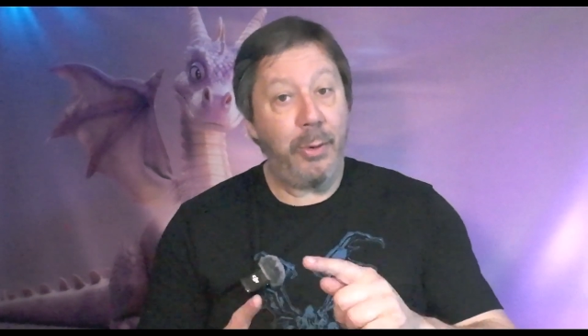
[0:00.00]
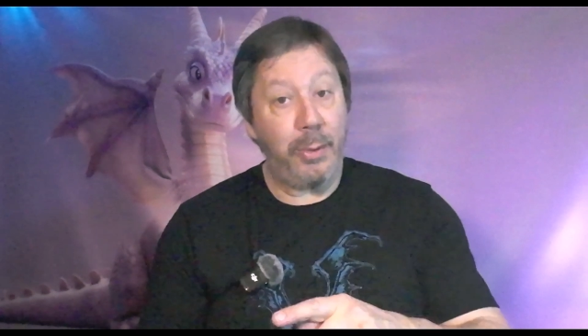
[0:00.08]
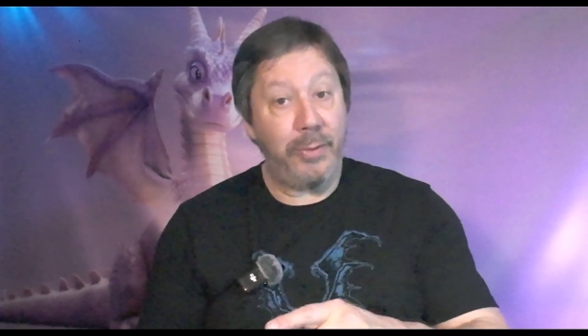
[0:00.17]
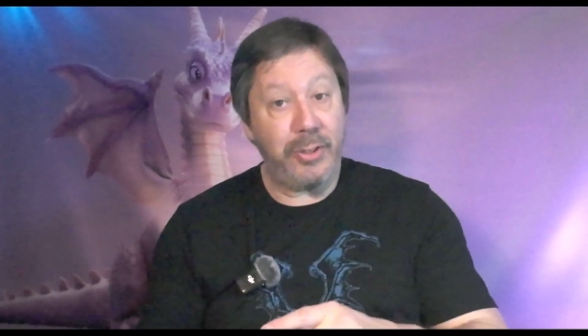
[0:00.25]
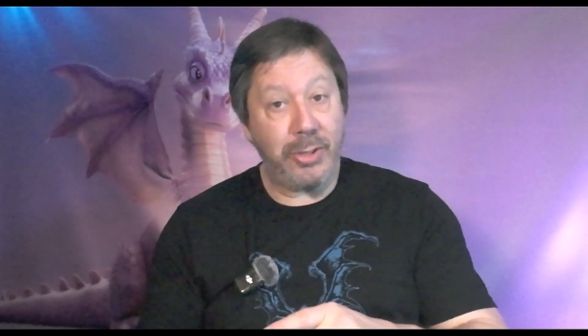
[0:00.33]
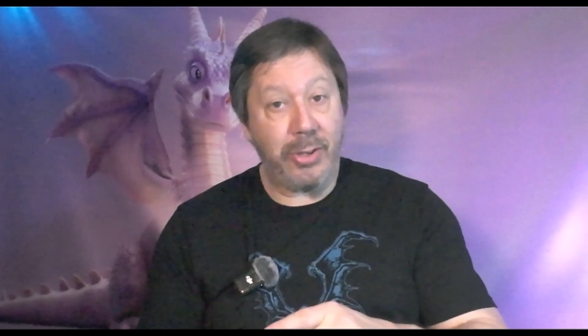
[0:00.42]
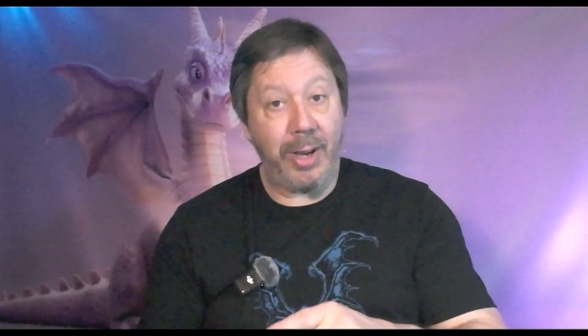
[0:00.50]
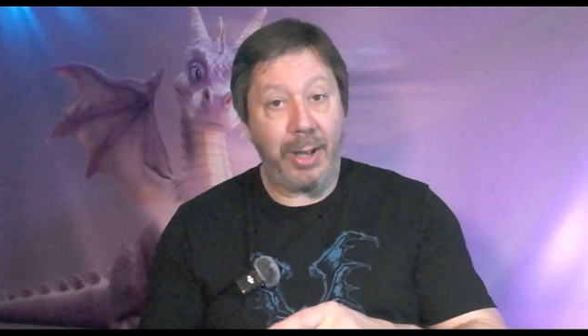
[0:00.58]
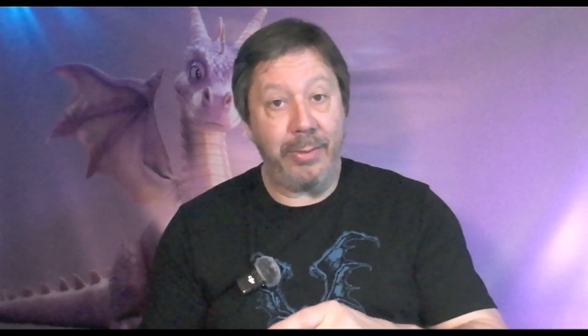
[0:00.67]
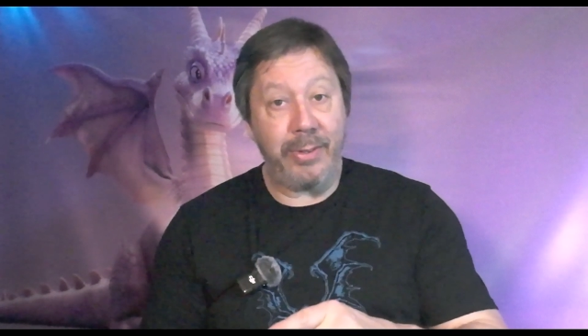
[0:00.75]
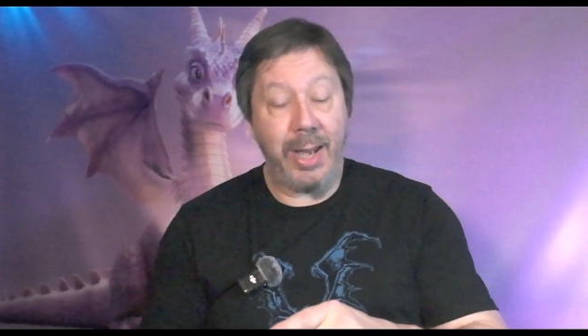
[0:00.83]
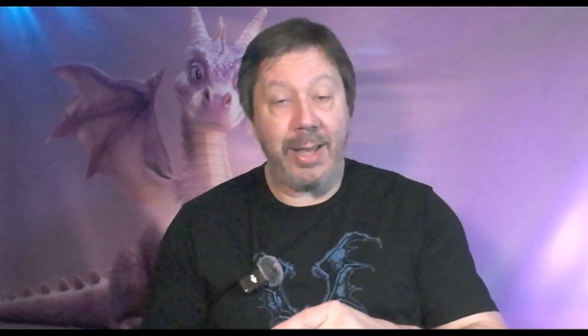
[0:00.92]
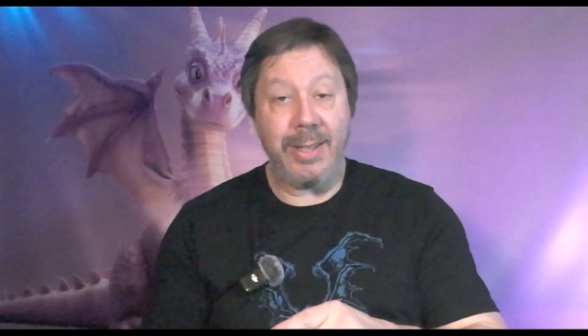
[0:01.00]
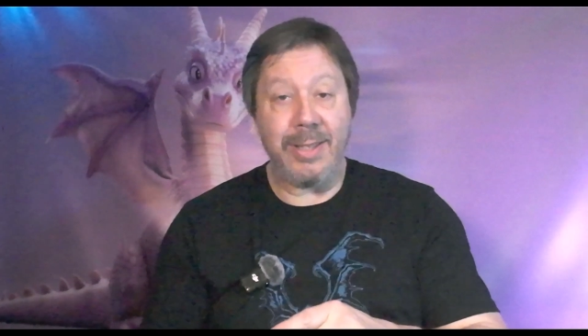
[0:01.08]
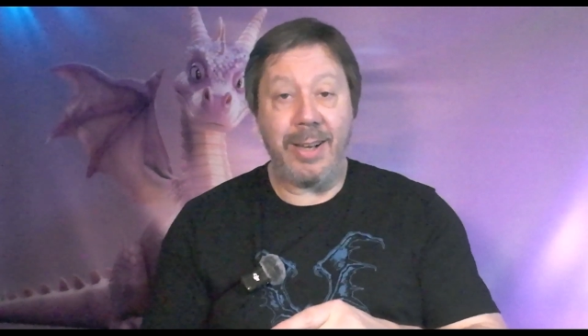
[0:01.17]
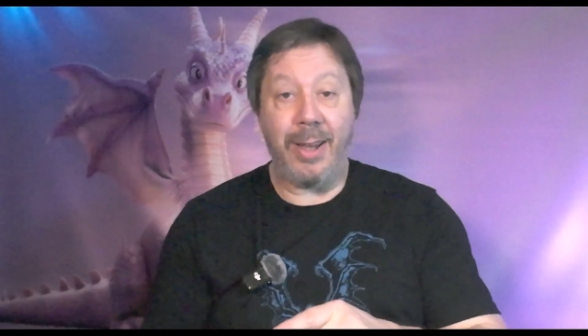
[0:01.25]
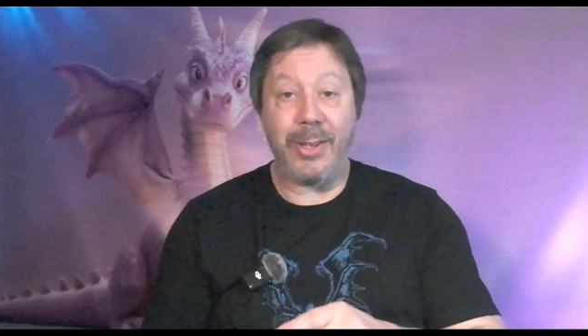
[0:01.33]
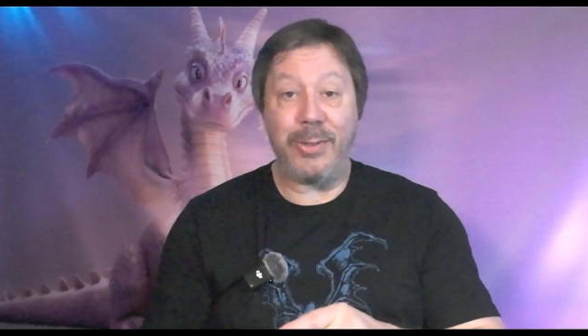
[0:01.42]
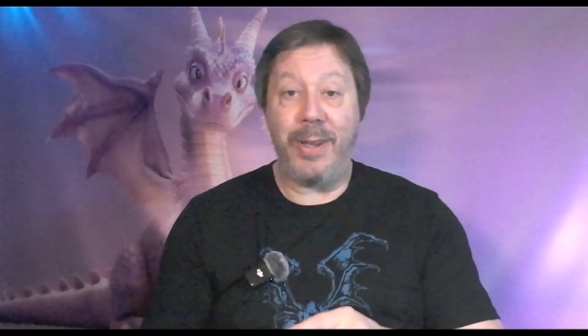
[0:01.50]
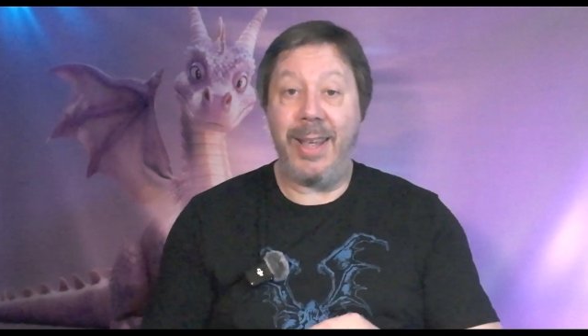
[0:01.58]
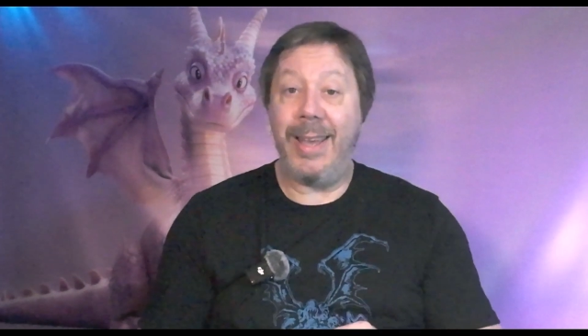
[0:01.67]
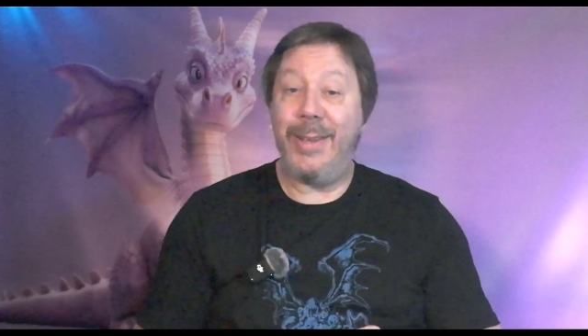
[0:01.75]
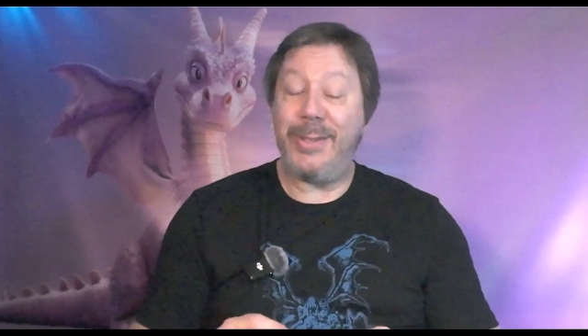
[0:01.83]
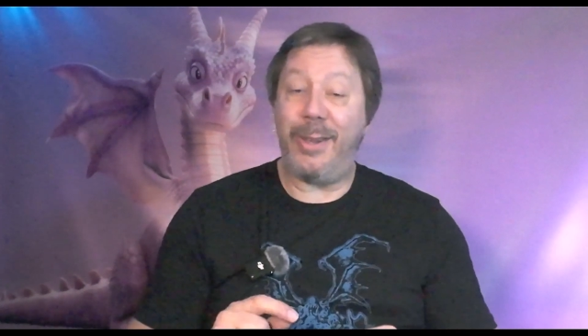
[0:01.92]
We've just gone over that this last
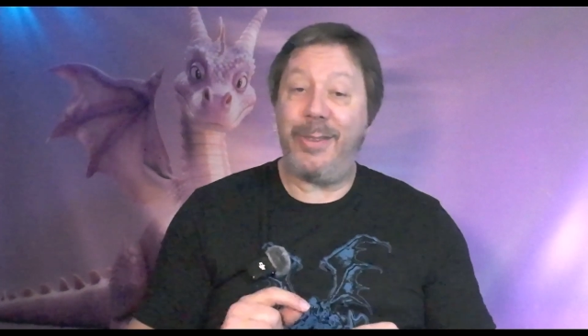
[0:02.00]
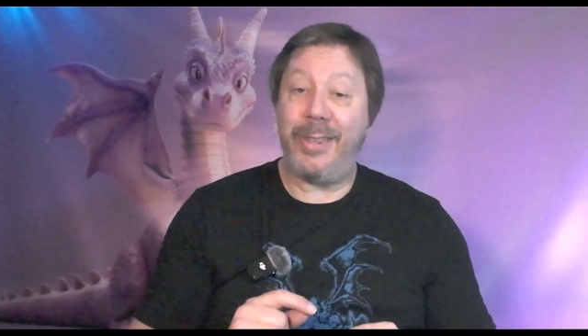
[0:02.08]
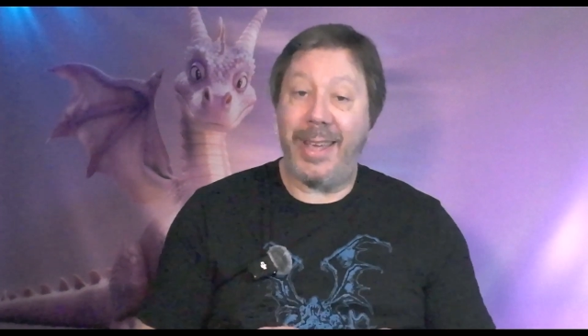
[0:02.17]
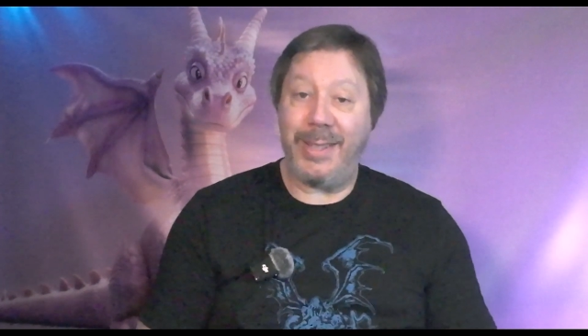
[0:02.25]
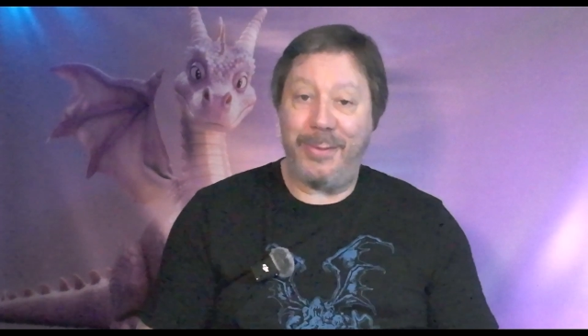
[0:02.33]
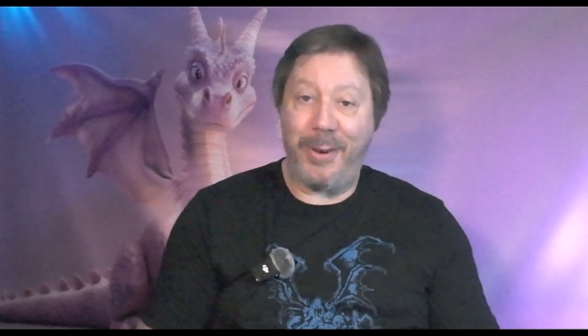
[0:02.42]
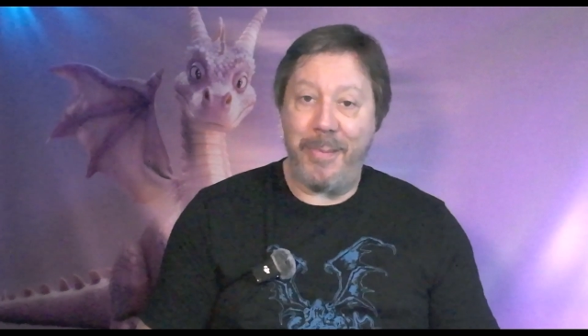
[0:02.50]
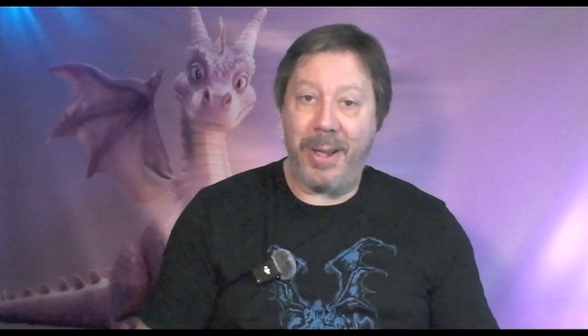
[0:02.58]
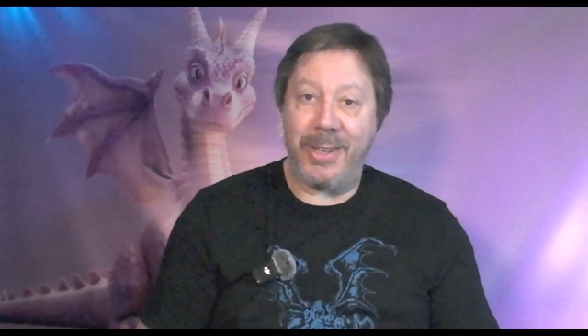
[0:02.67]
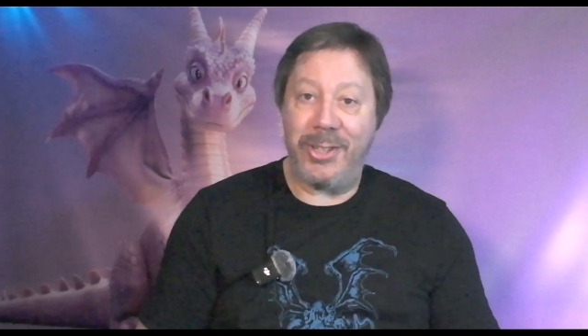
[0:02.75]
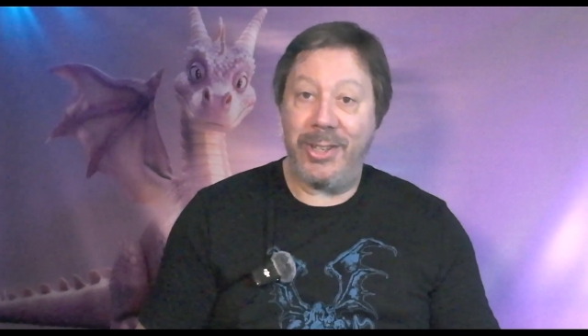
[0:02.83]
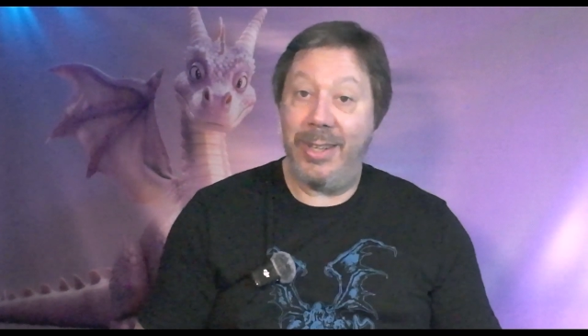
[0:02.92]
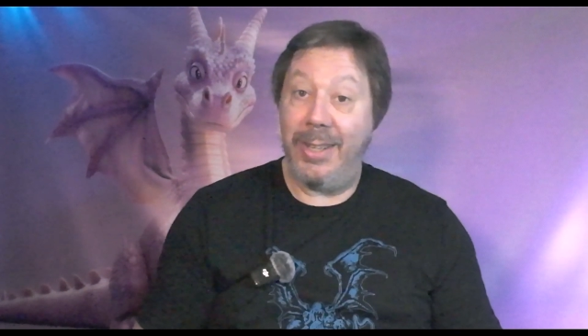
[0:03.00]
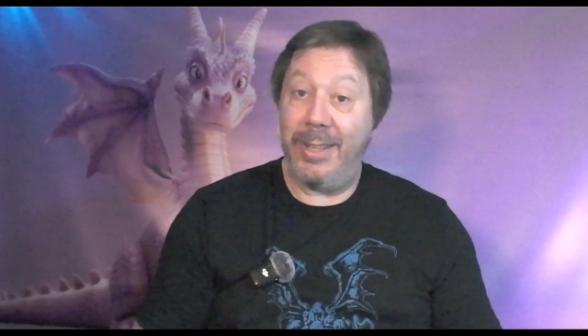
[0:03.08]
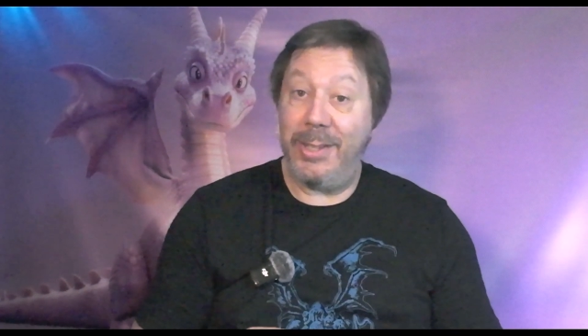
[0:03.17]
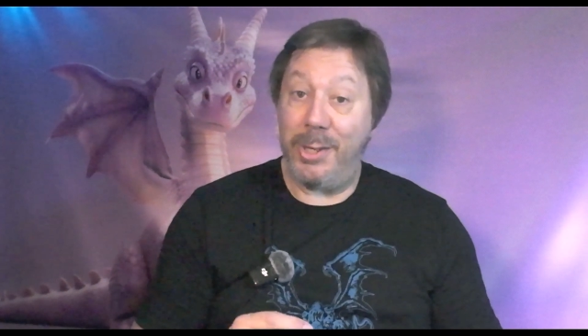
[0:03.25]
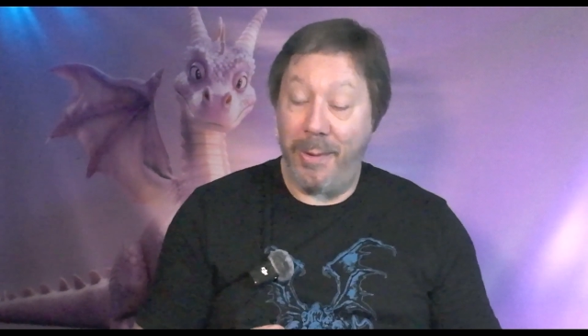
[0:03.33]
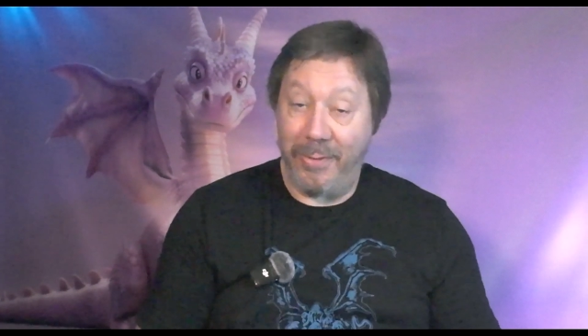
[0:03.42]
week. So thanks very much to